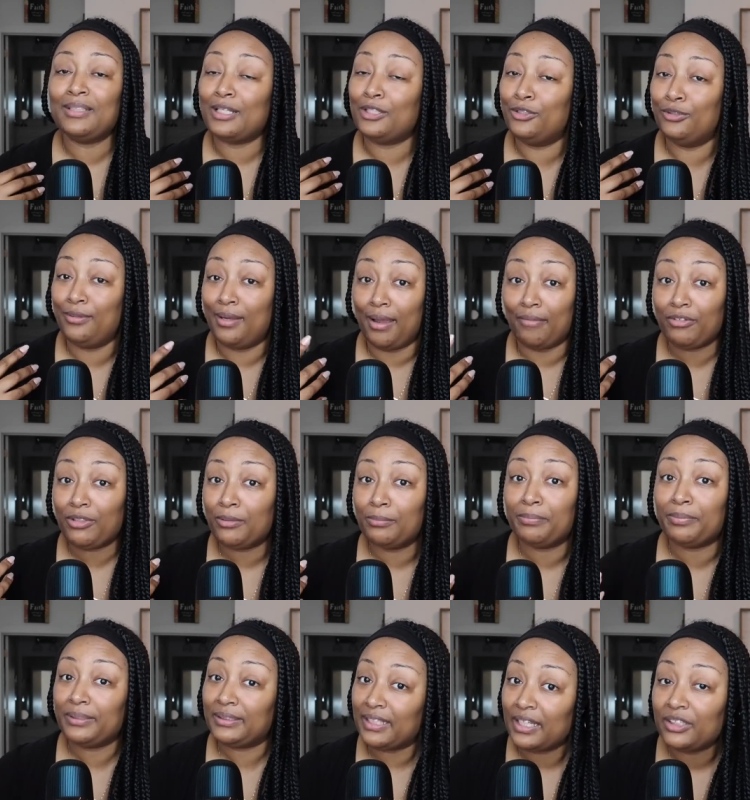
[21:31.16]
that you have to
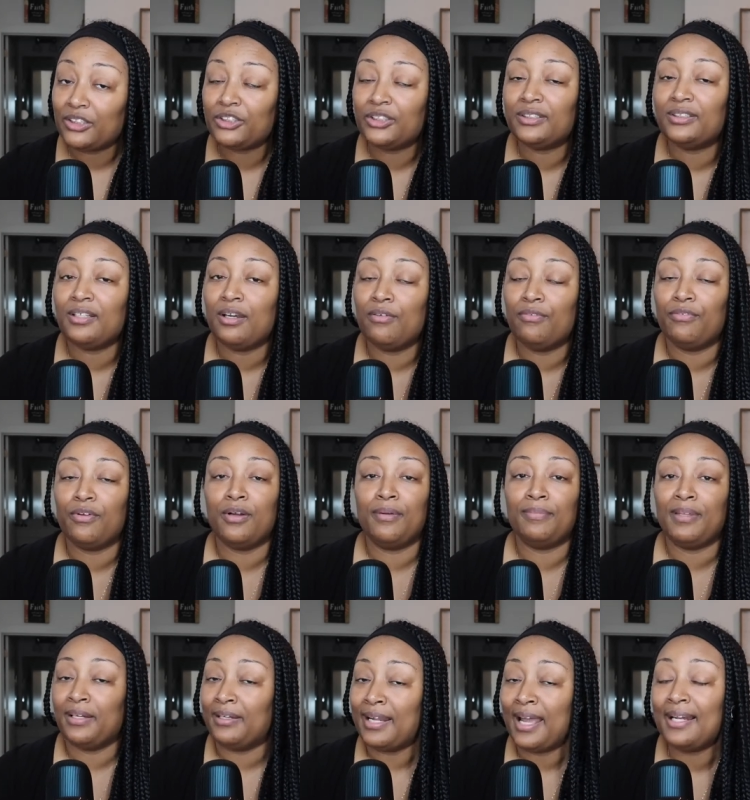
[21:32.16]
protect yourself from,
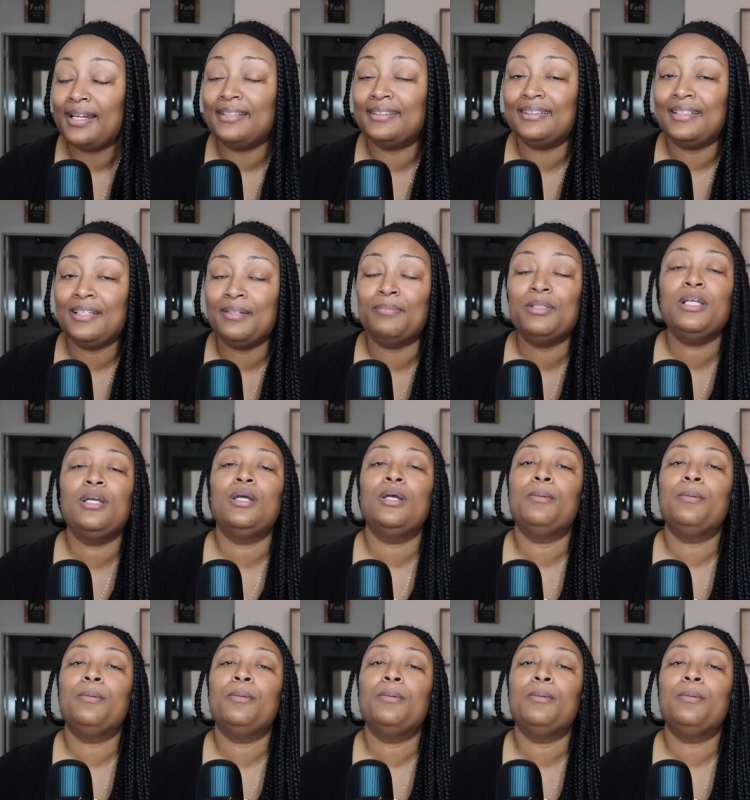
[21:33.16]
they're not exempt.